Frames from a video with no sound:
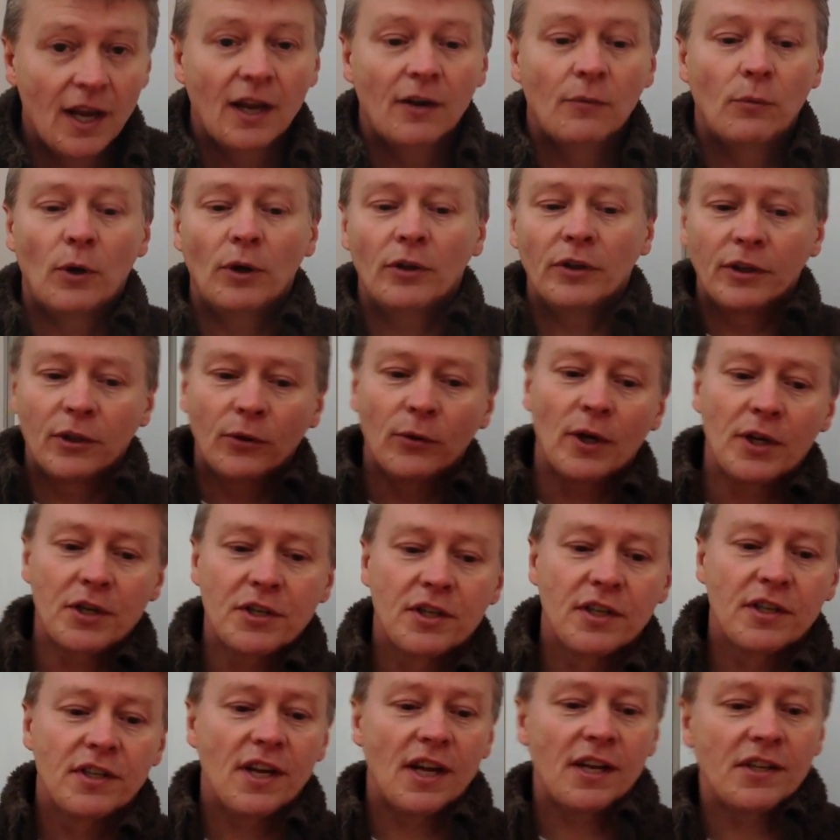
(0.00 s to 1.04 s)
and what the
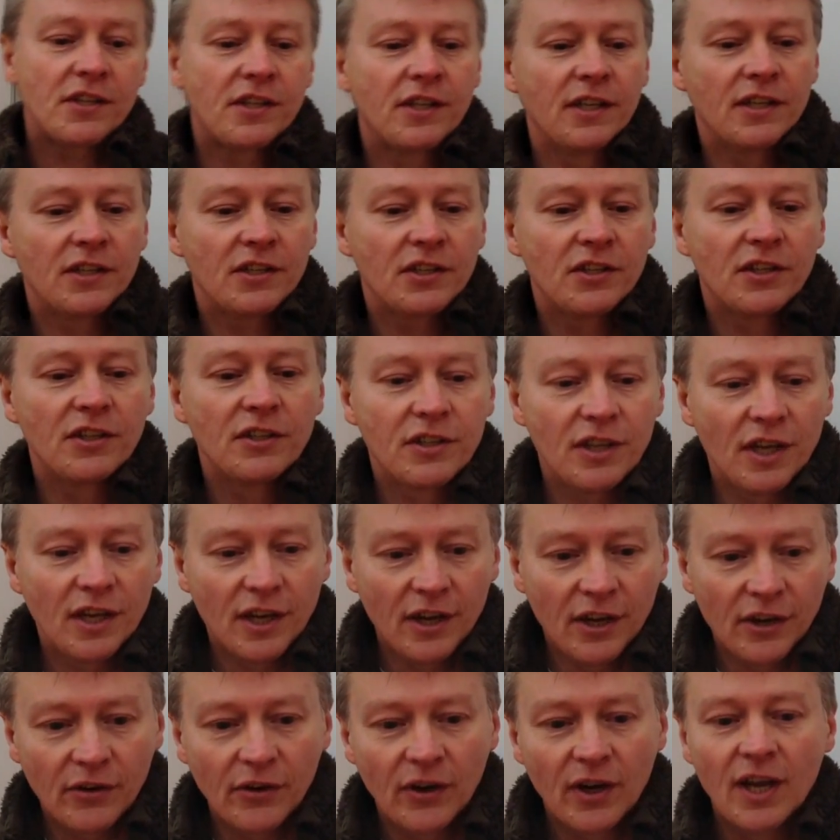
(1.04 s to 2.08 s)
question is asking us to
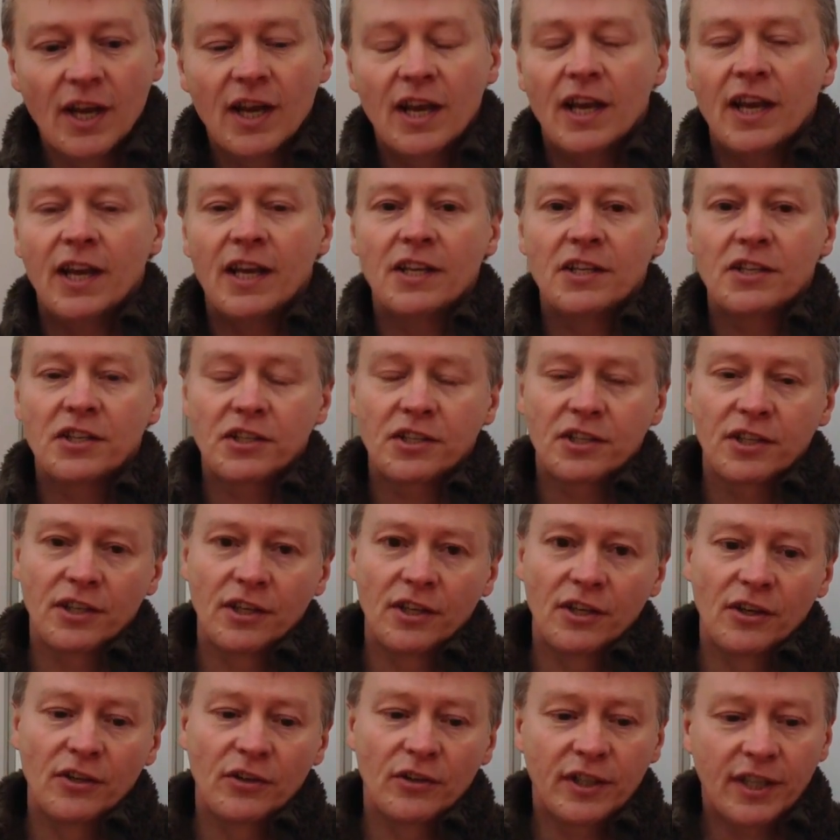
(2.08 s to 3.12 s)
do is
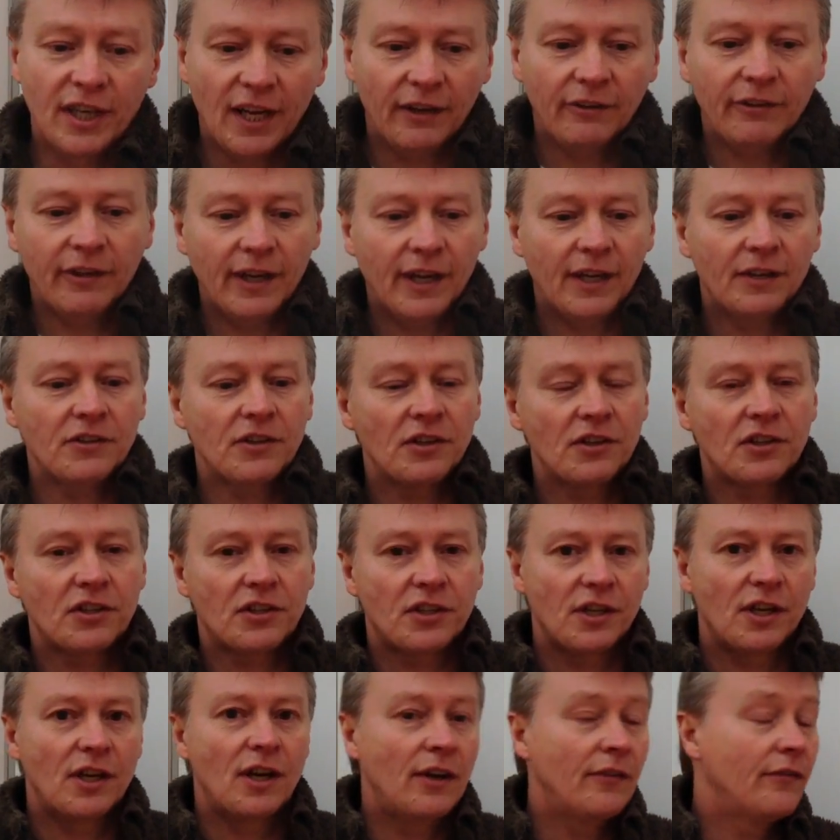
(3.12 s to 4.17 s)
to carry out a
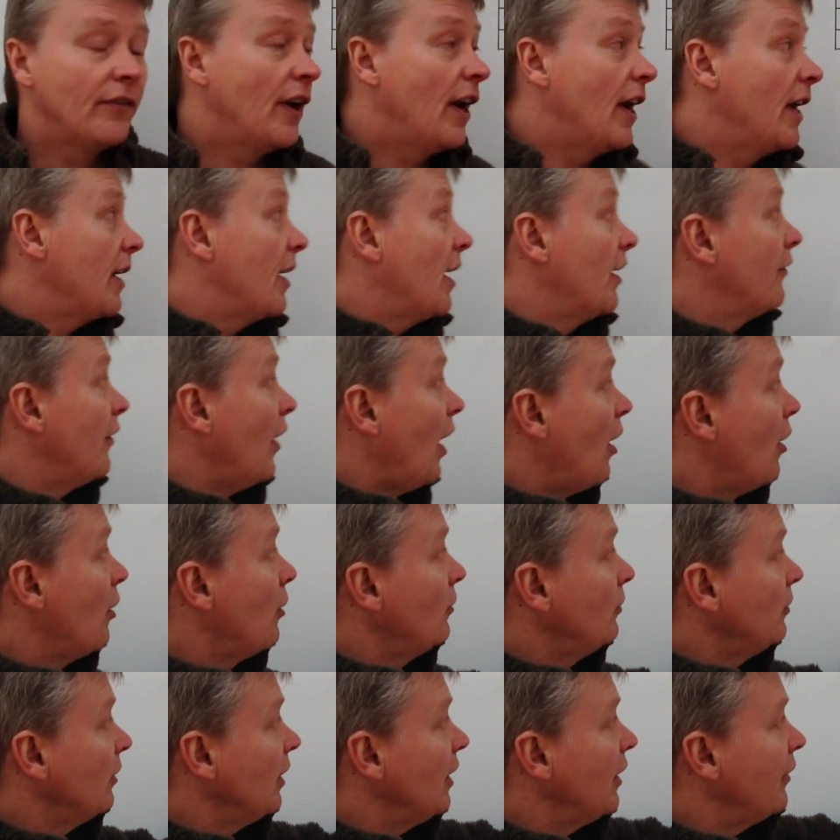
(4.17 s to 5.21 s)
survey of
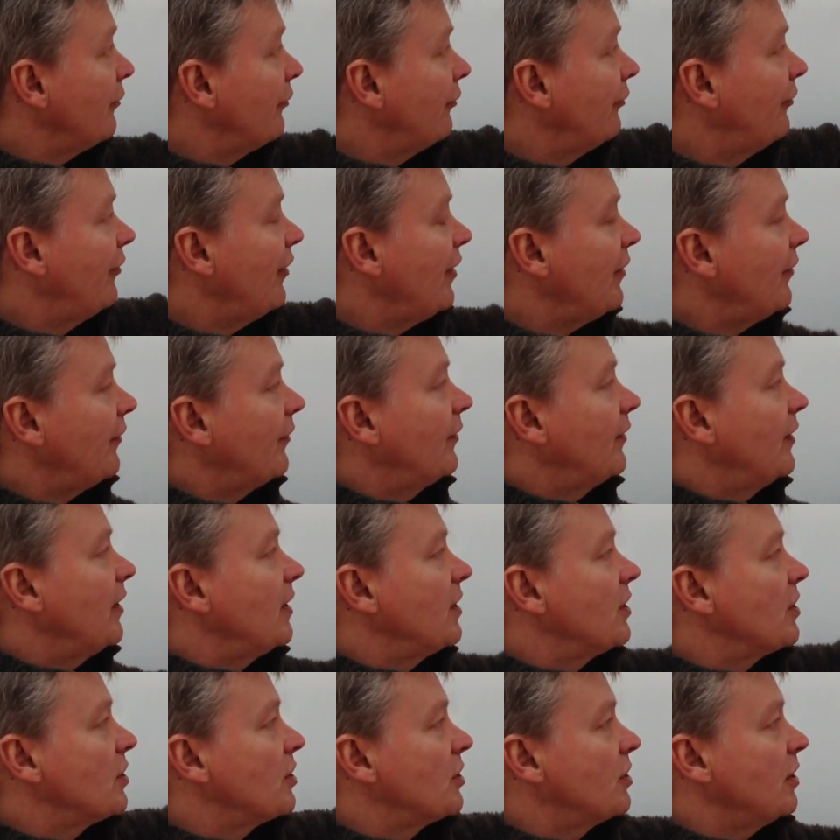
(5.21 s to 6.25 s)
only 50
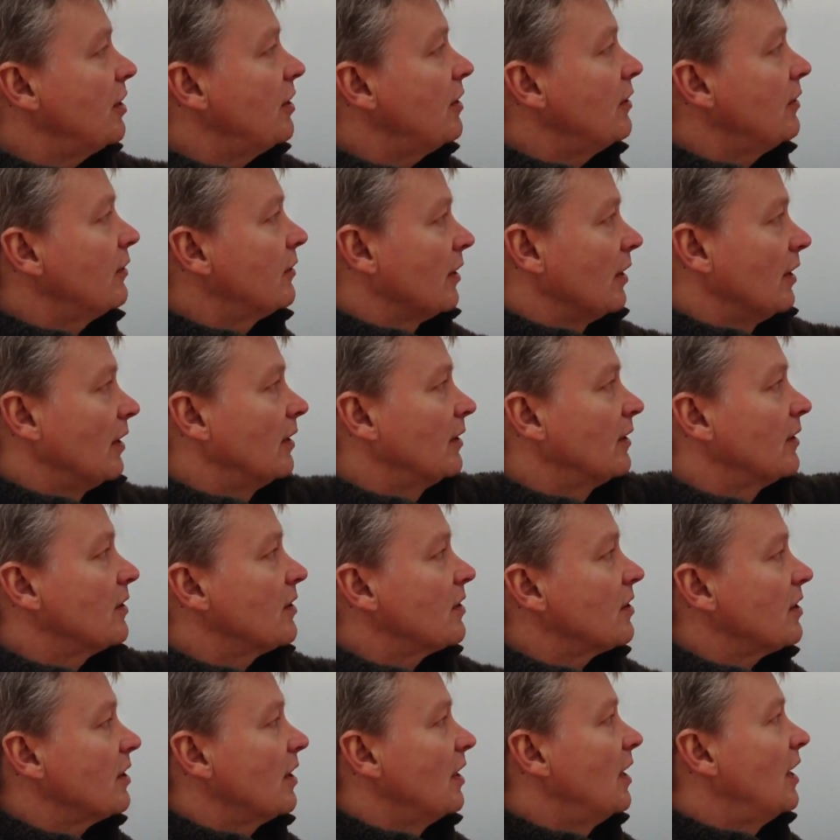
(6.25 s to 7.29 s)

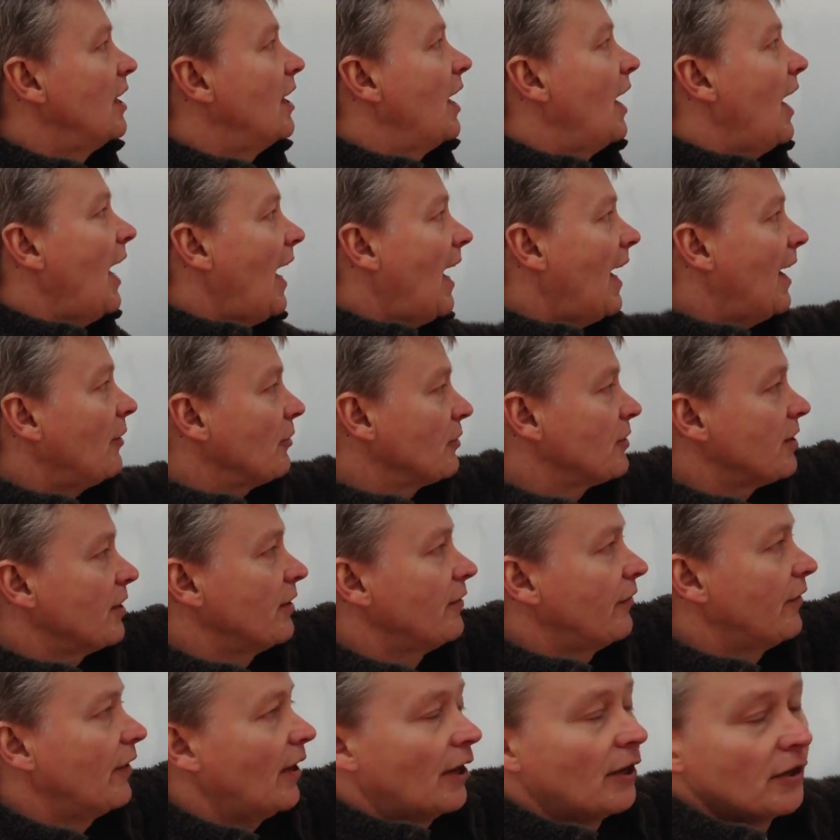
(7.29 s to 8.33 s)
students out
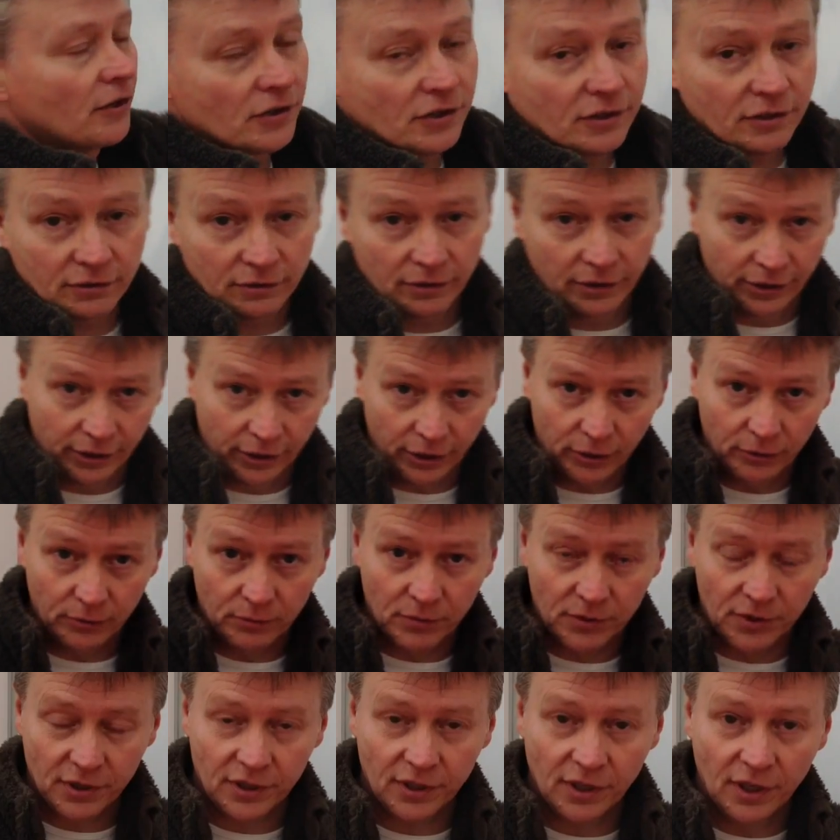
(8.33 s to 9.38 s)
of those
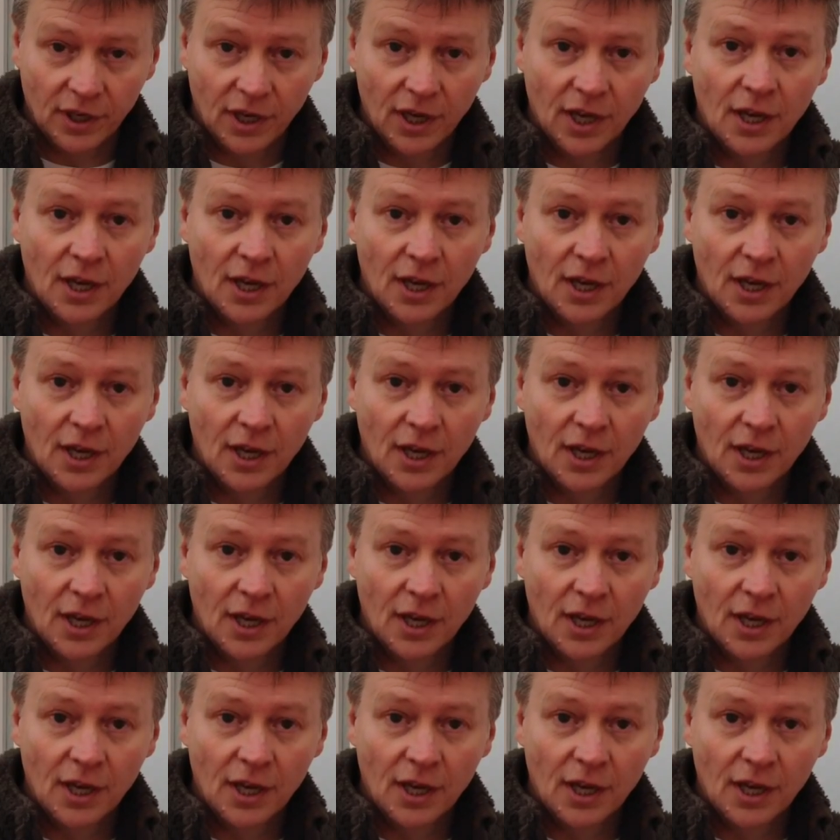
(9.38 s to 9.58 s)
groups